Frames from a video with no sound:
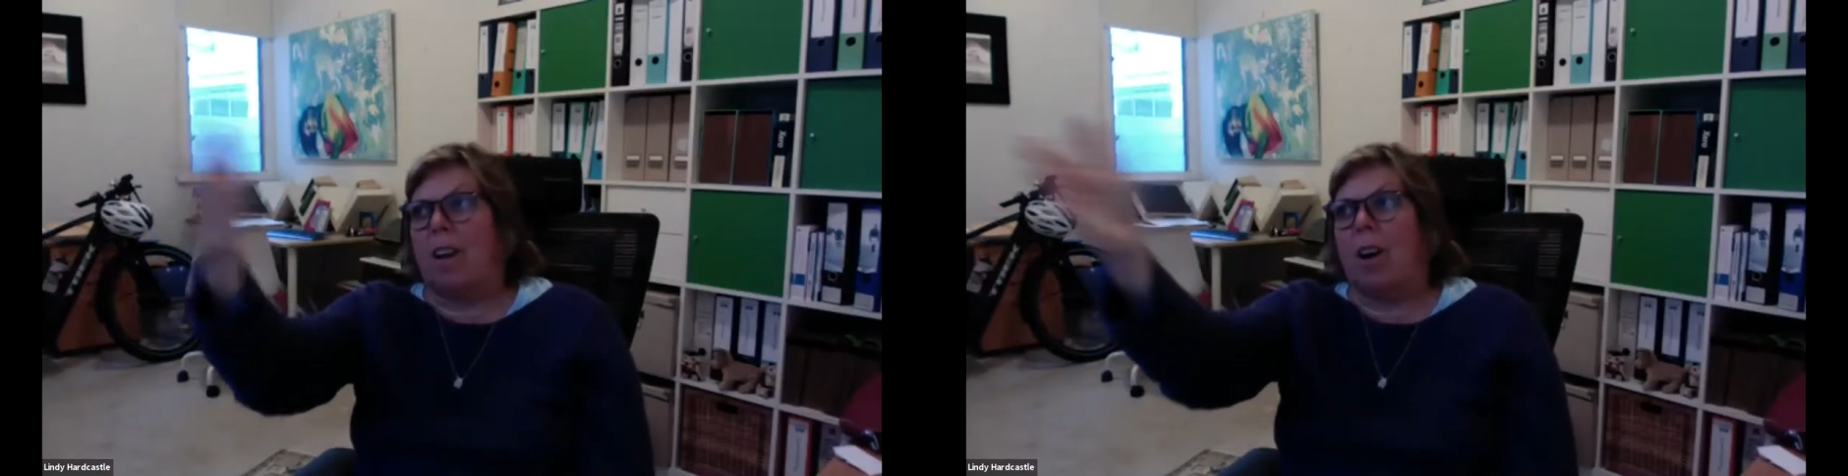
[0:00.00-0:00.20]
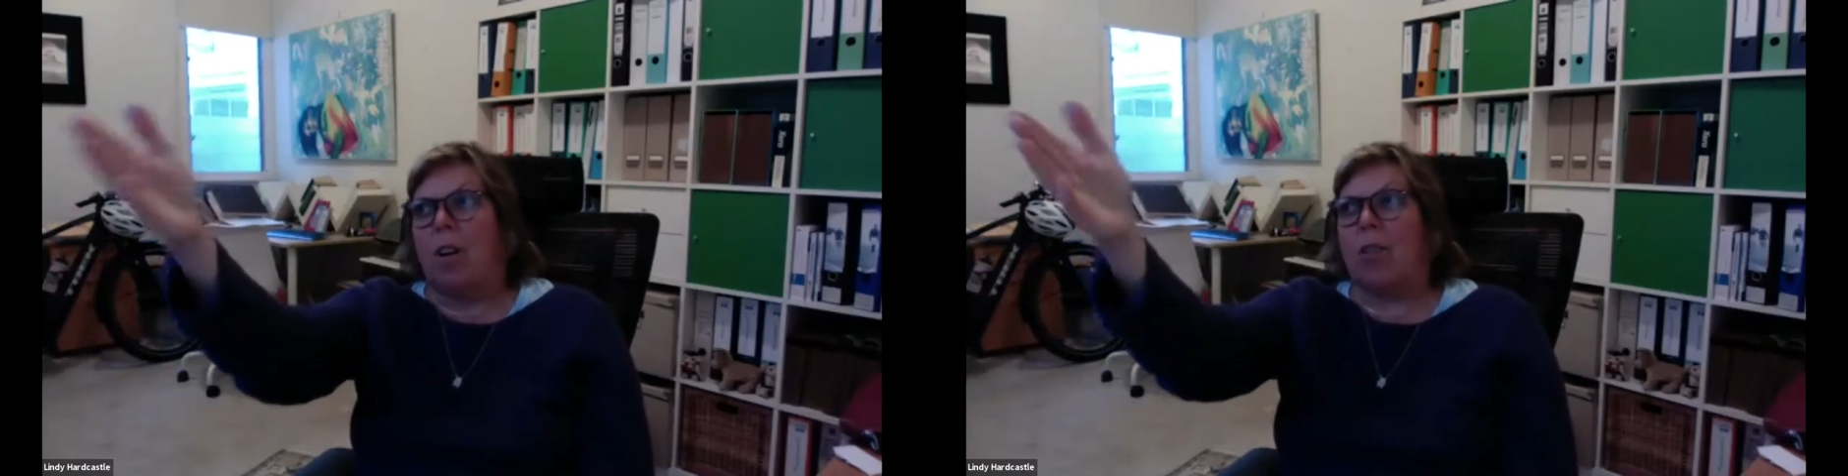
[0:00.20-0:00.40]

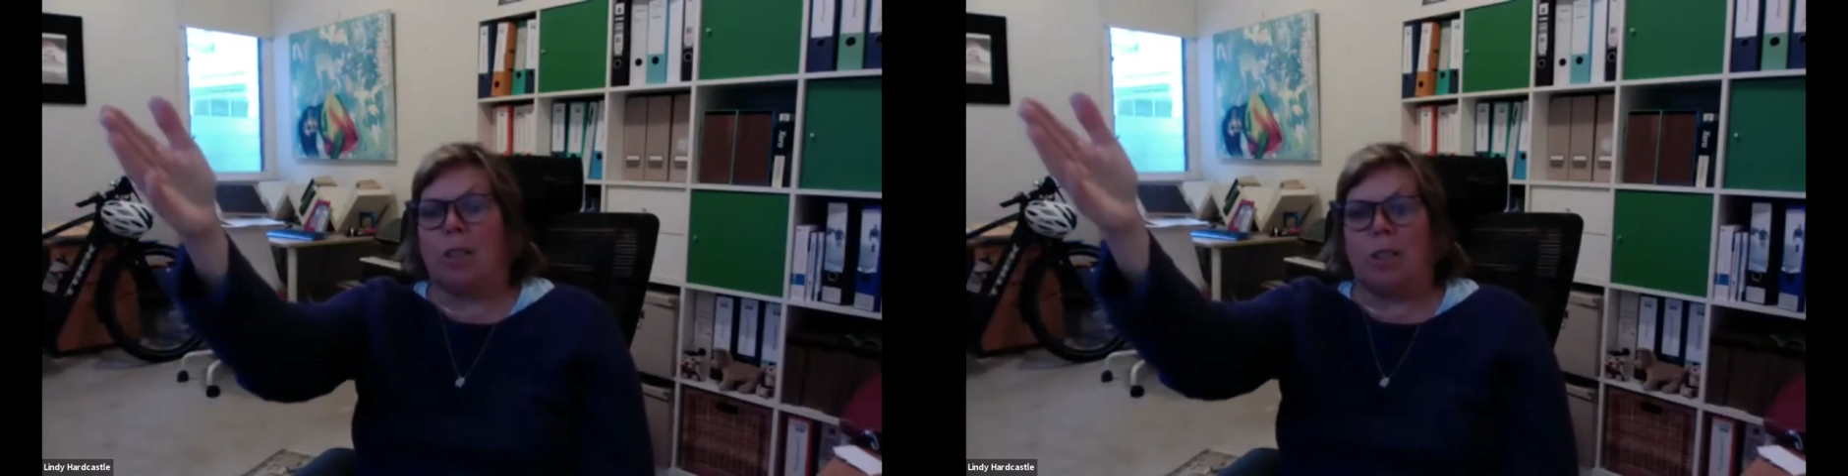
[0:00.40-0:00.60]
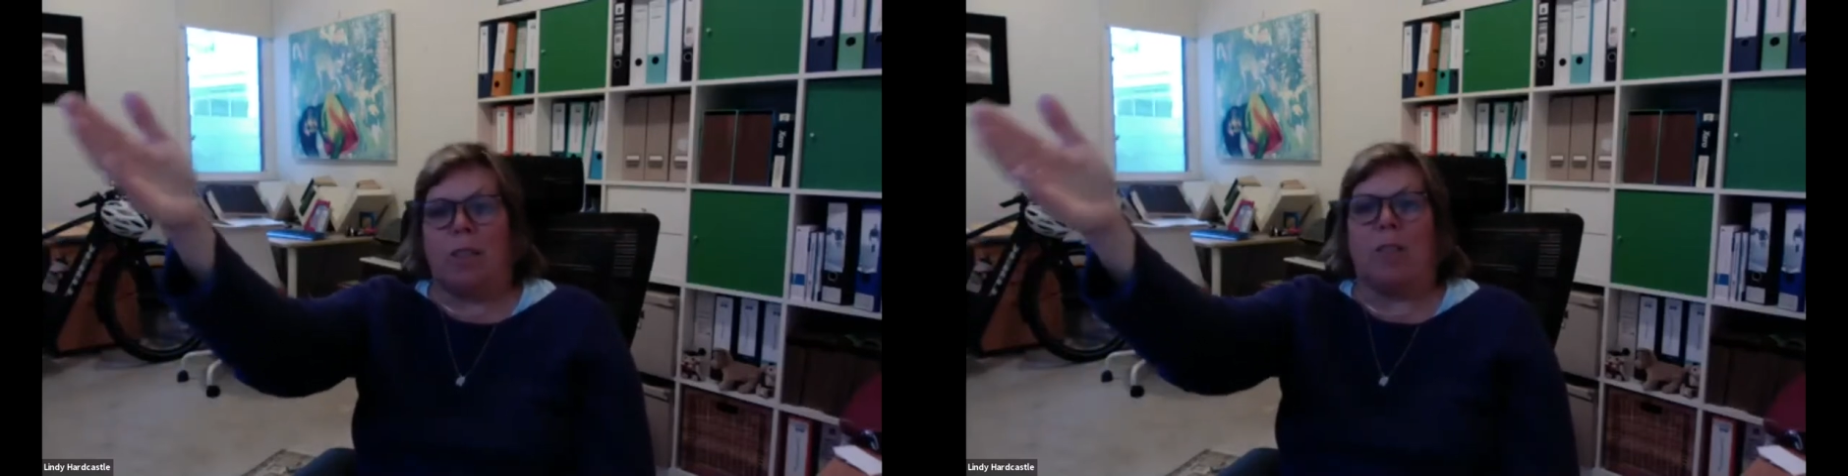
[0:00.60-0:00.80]
oh,
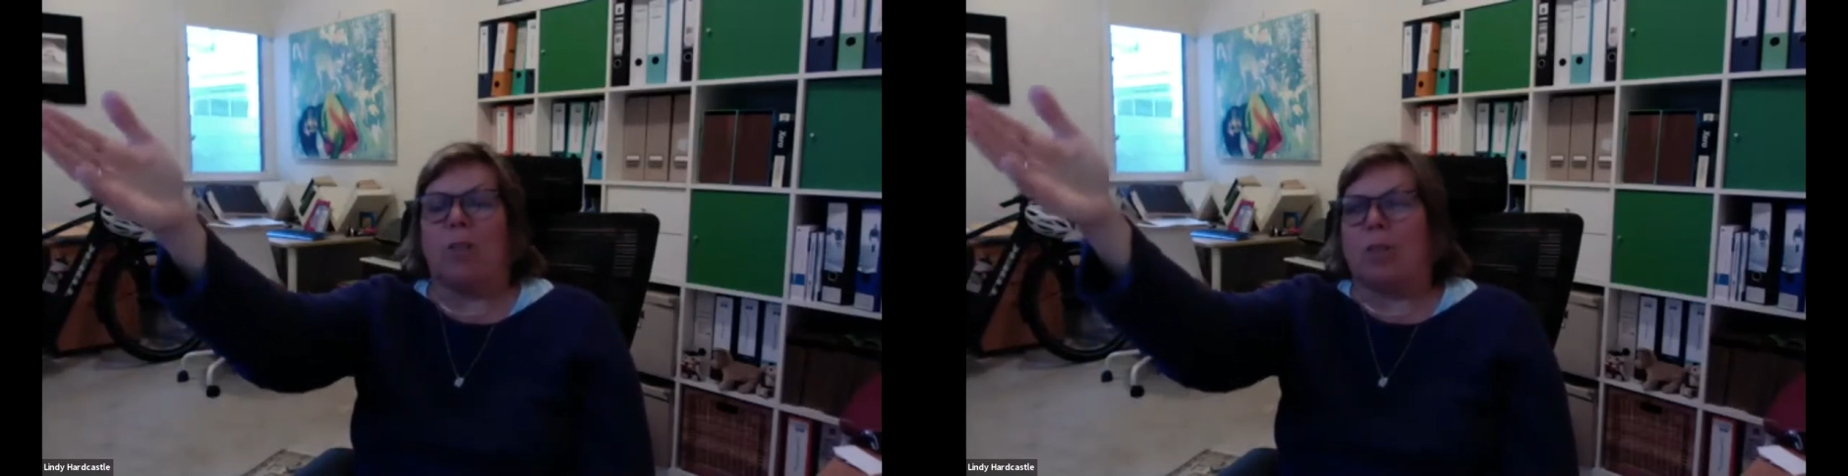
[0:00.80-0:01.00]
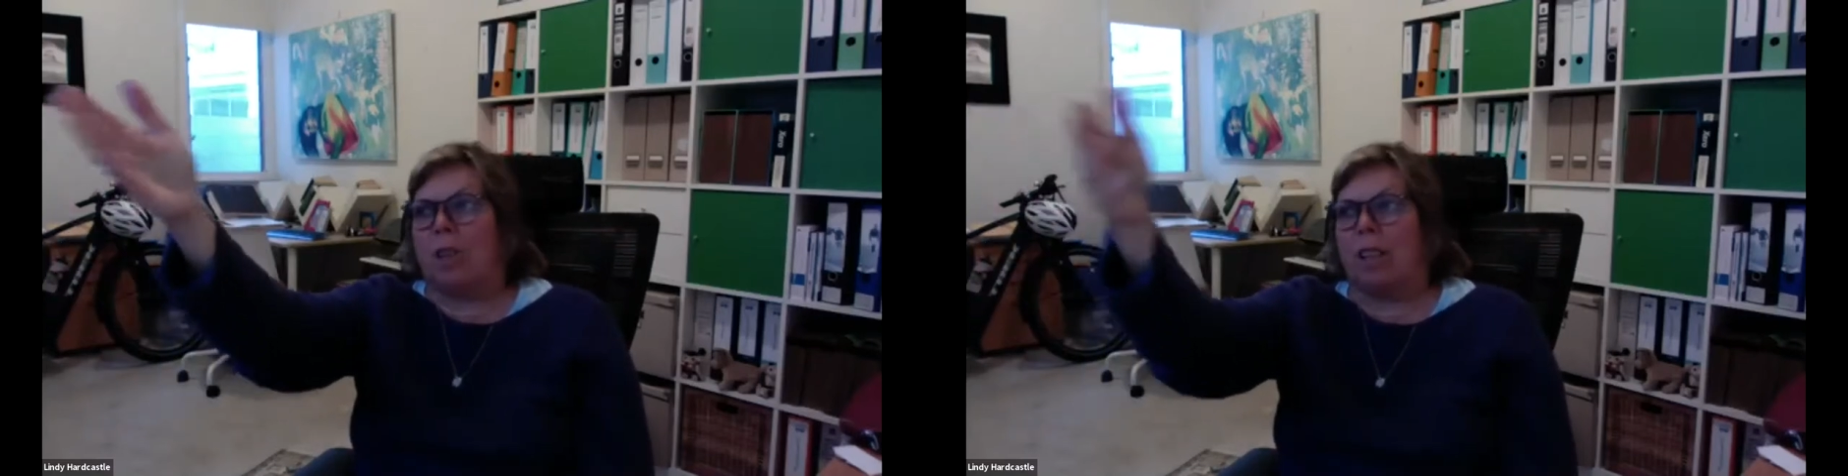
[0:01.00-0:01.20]
look, it
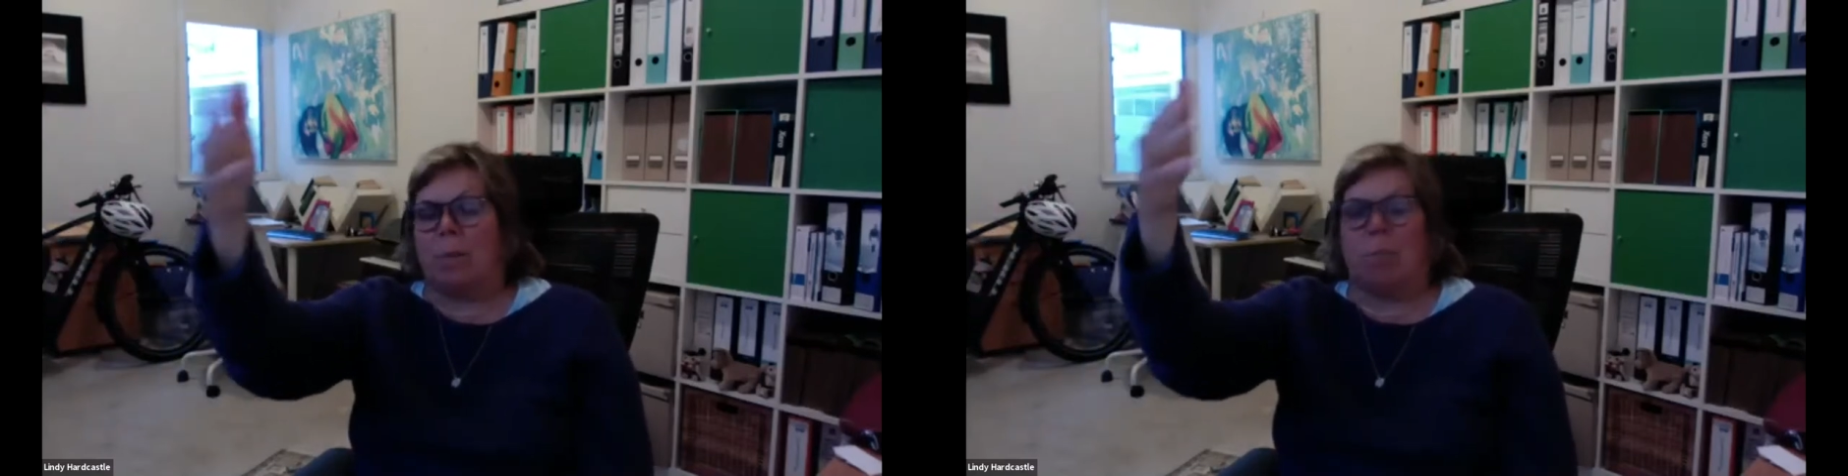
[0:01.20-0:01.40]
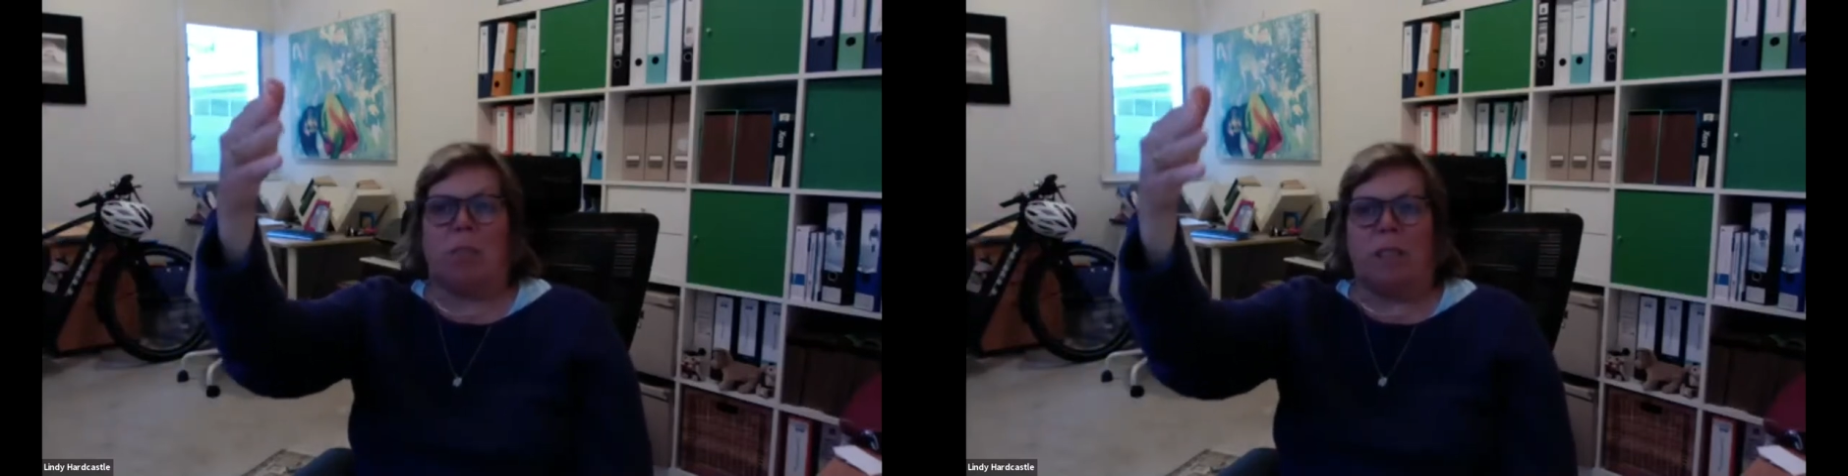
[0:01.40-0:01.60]
looks like
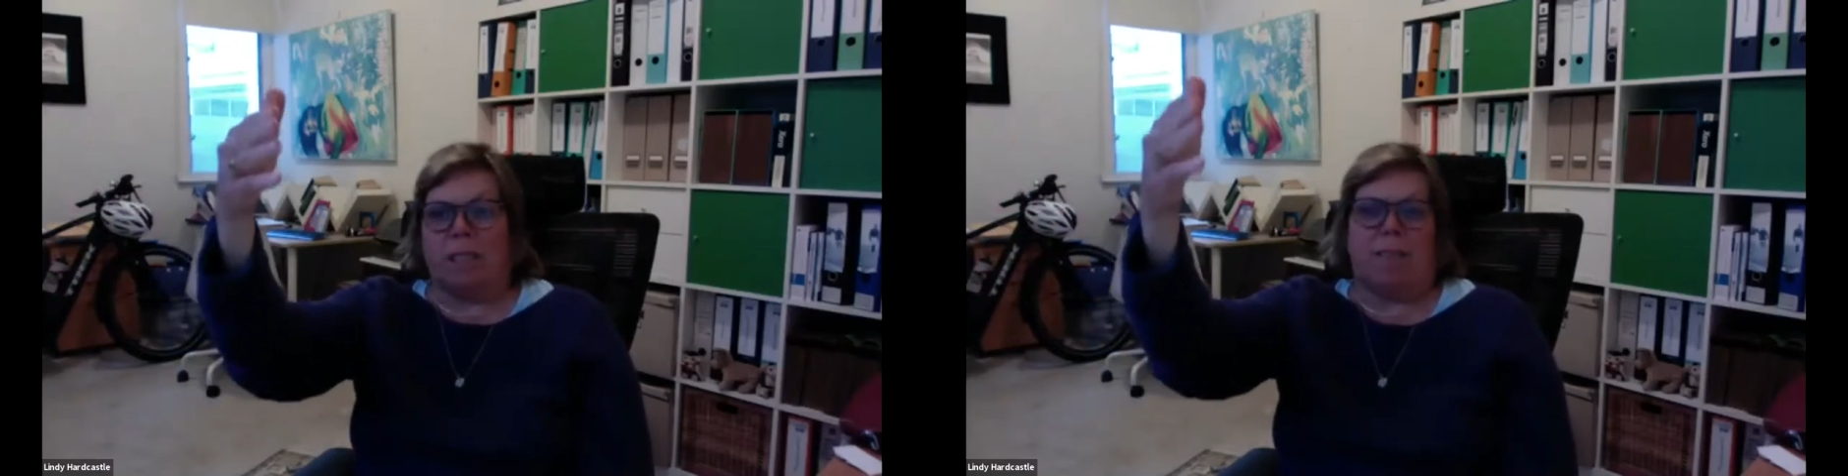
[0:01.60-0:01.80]
the breeze